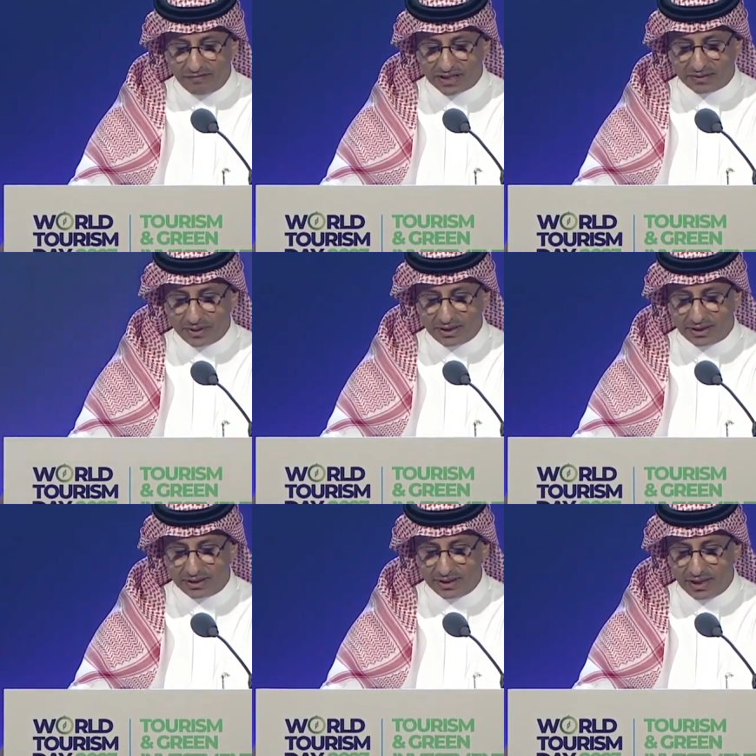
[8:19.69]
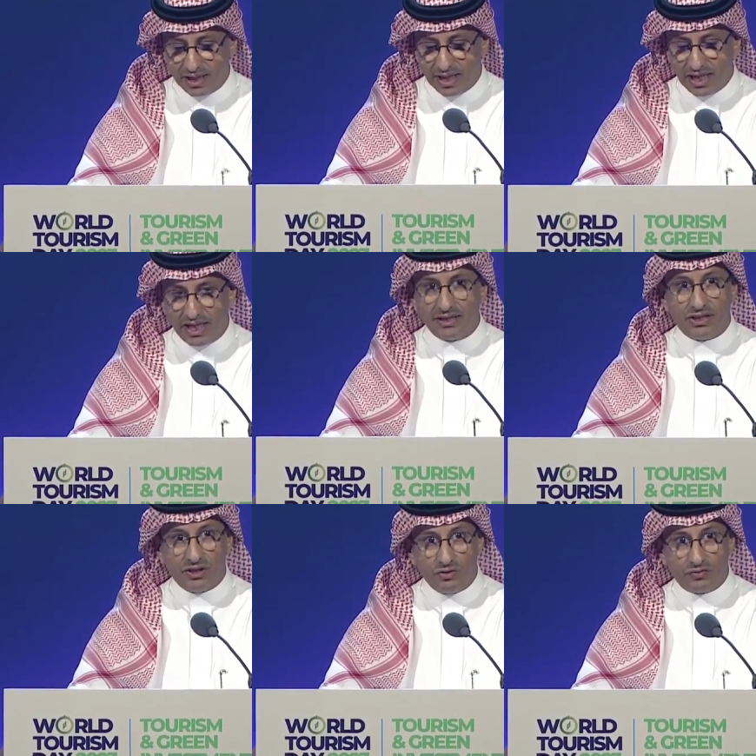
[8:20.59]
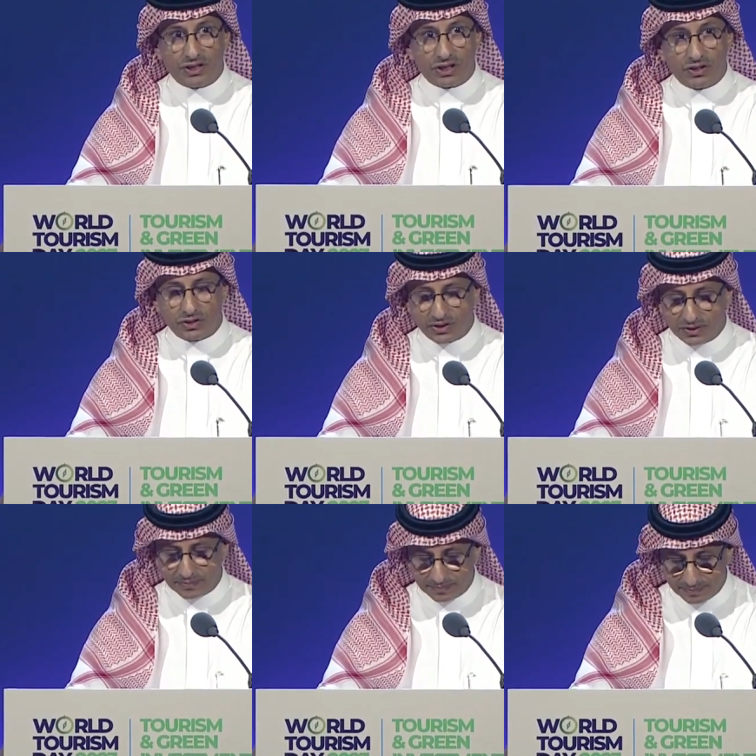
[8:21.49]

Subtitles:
investment and new visitors.